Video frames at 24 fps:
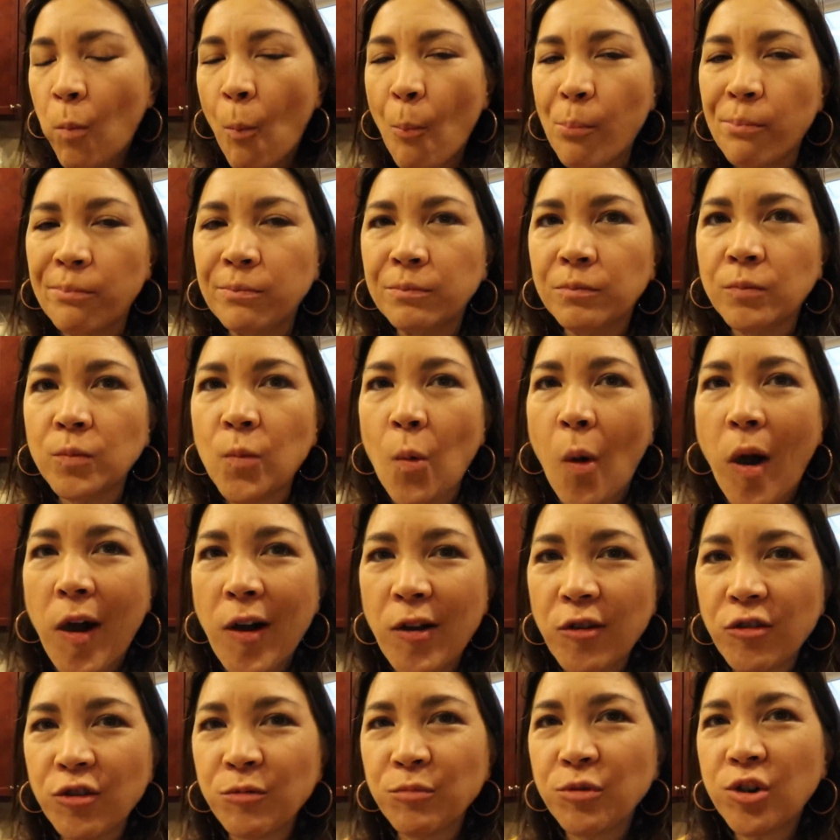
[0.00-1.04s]
Okay.
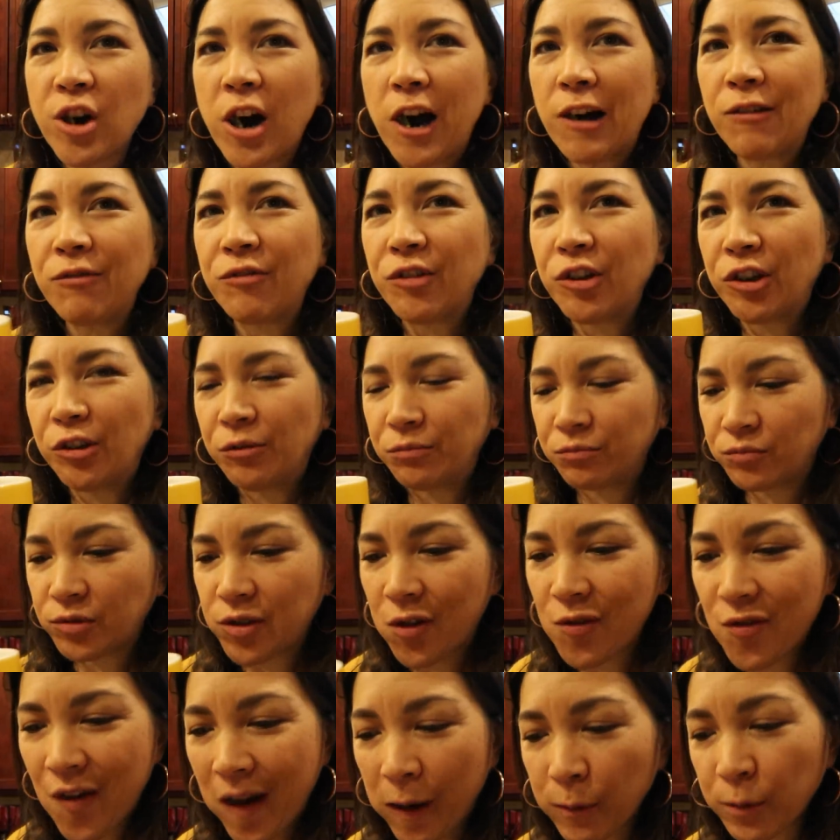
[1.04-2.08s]
And some coffee.
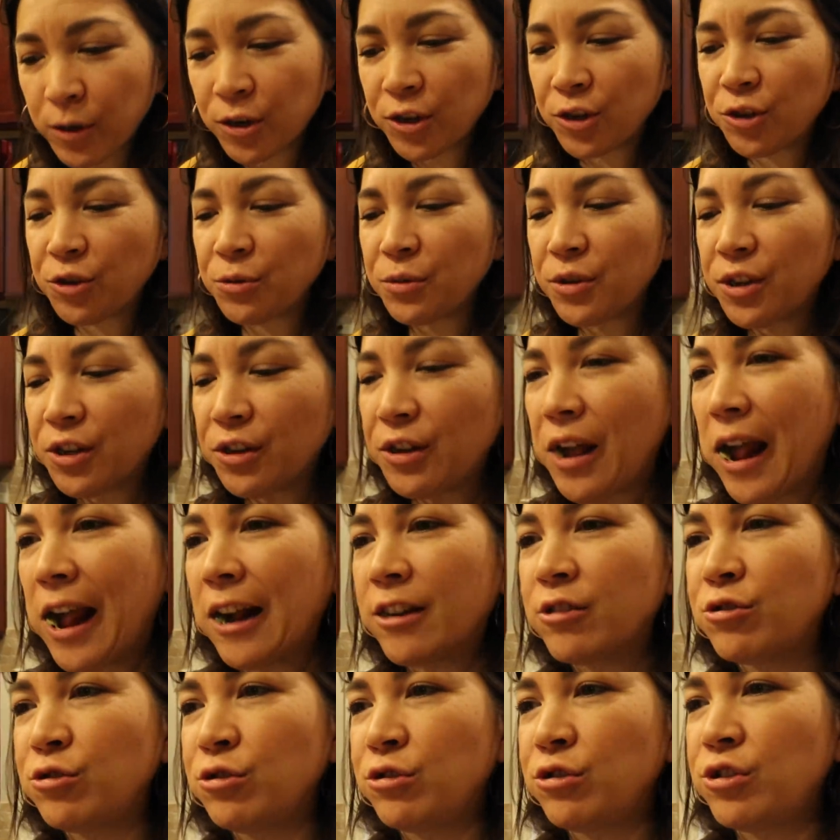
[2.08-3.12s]
And now we're gonna do a little
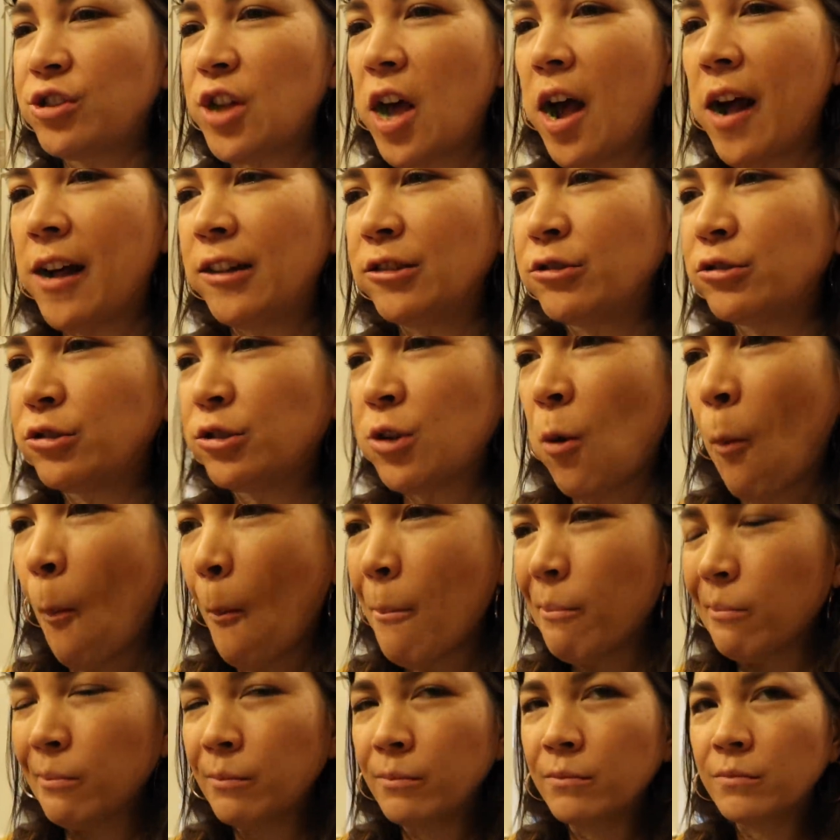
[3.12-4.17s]
exercise.
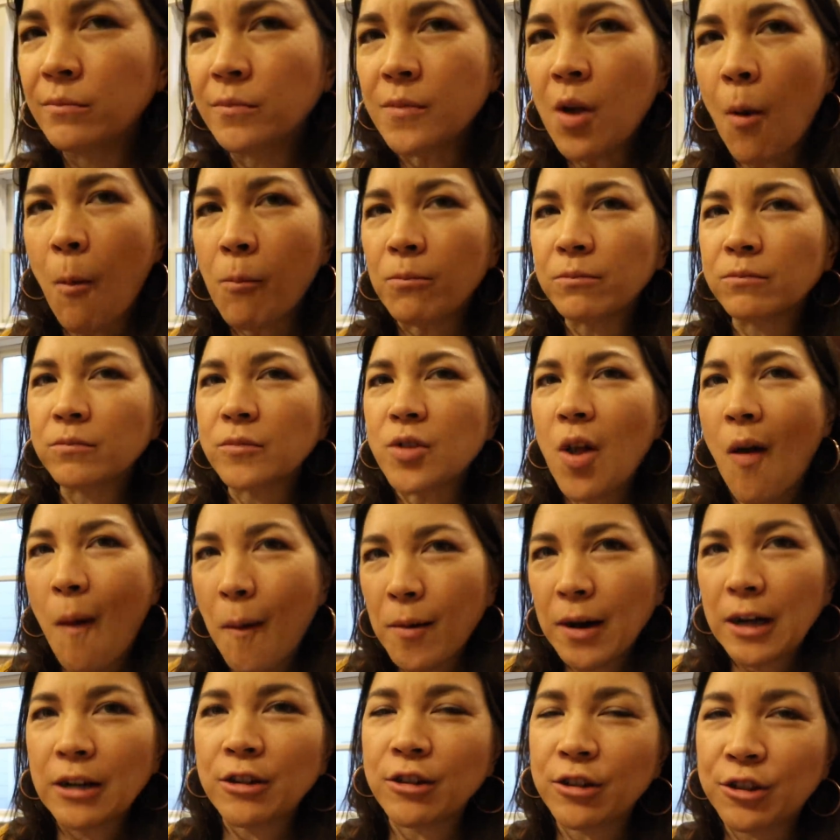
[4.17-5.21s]

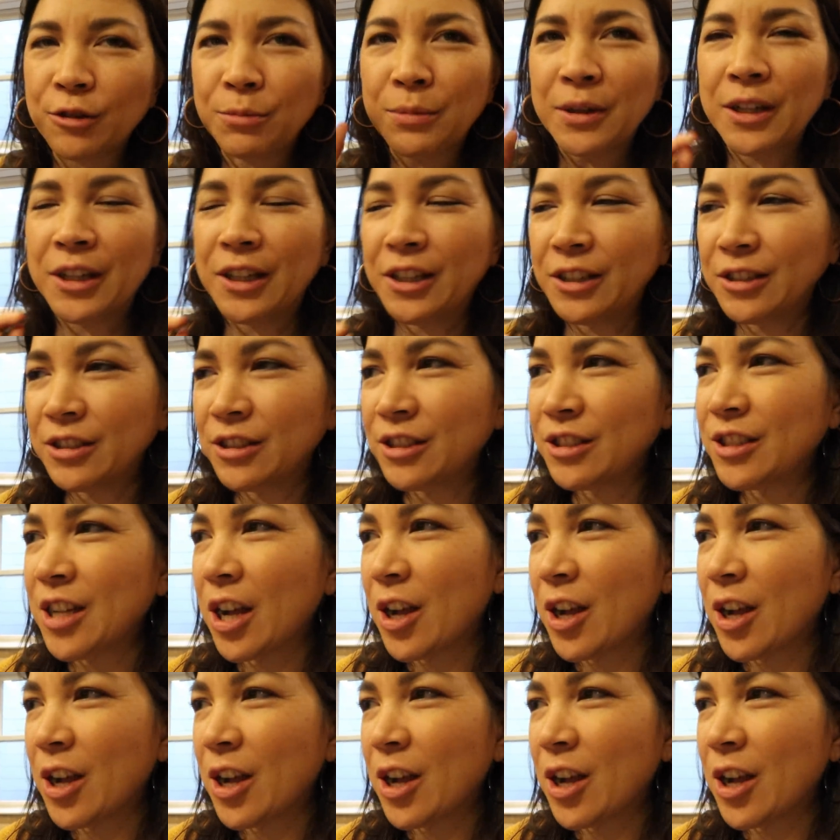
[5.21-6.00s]
I'll explain it in a